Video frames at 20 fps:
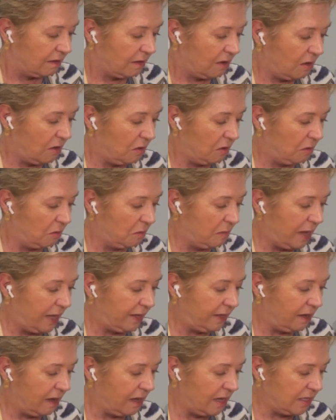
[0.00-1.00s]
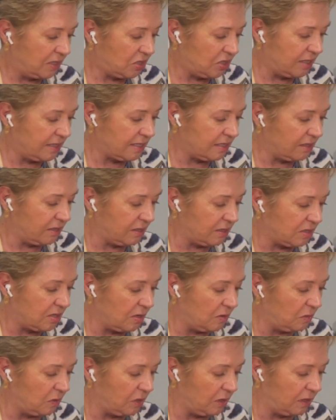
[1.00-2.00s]
Oh my gosh, this looks
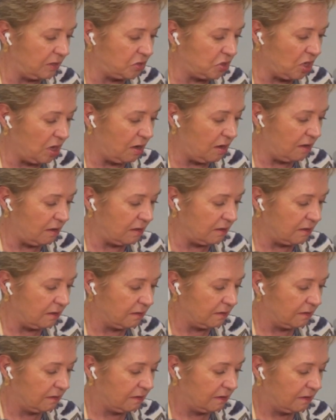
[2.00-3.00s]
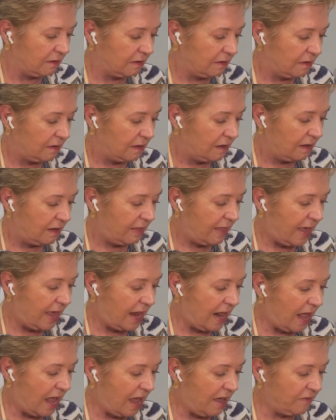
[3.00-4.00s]
so good That
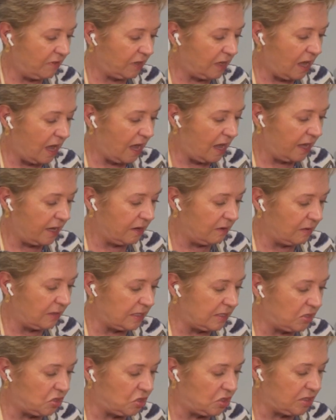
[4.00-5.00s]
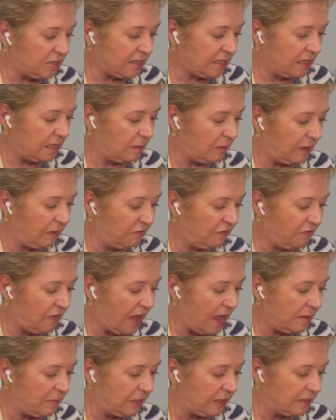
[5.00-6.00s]
avocado is just going to be
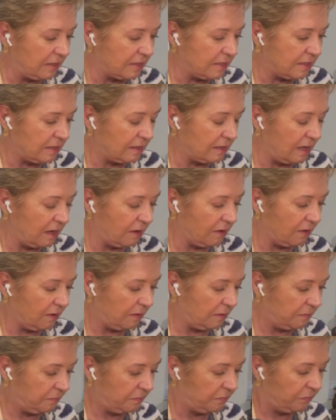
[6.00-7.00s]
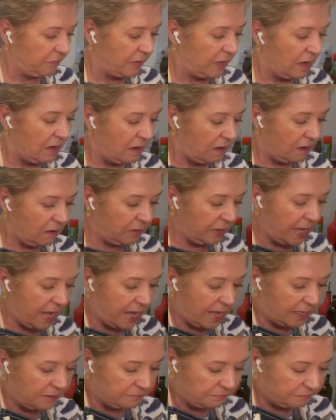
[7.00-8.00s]
fabulous in there. Okay.